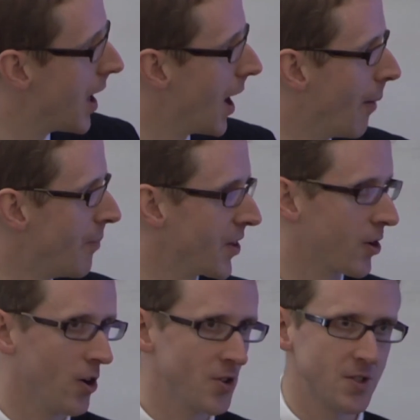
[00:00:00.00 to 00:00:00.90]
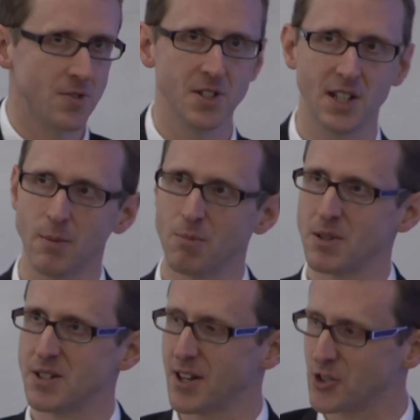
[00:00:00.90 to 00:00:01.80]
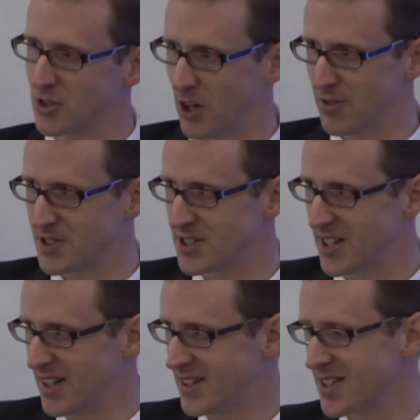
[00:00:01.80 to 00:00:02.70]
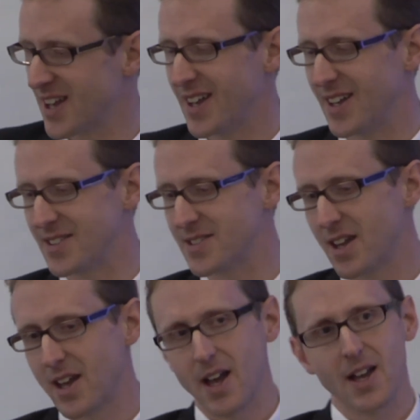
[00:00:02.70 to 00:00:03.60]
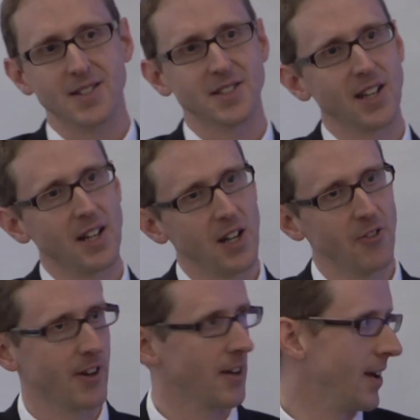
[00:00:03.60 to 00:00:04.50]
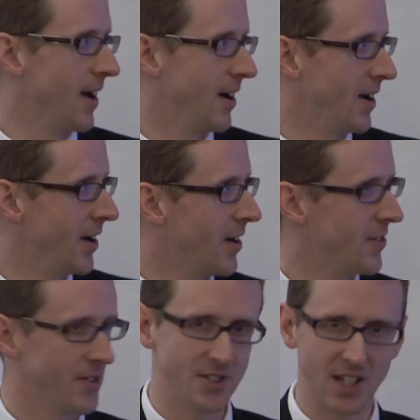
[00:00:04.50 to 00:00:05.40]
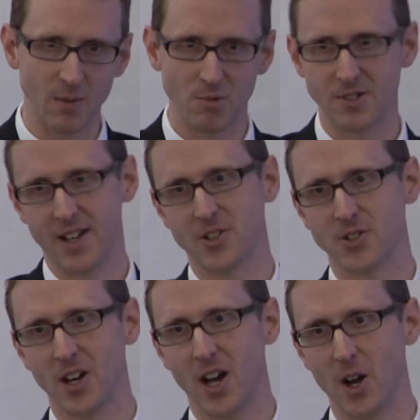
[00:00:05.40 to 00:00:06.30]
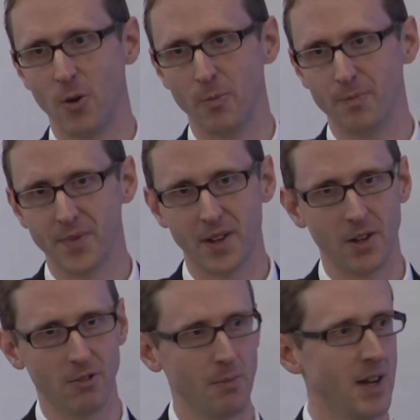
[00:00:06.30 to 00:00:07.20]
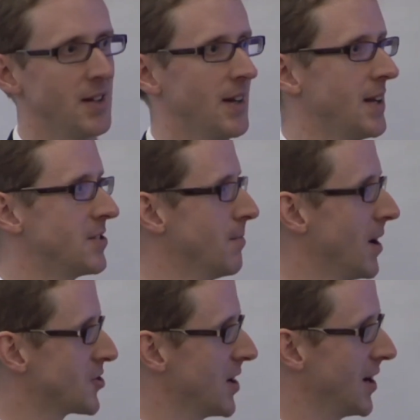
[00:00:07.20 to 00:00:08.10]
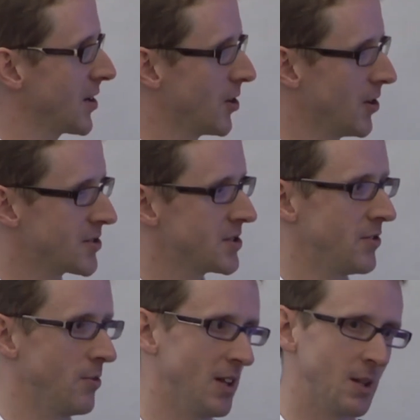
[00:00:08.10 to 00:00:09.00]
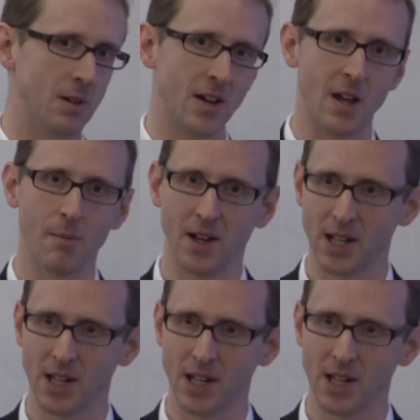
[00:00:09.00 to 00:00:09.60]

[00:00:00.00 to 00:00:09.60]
The cost of seeking protection overseas is significantly higher than seeking protection at home. You're immediately into much higher costs. If you multiply that by a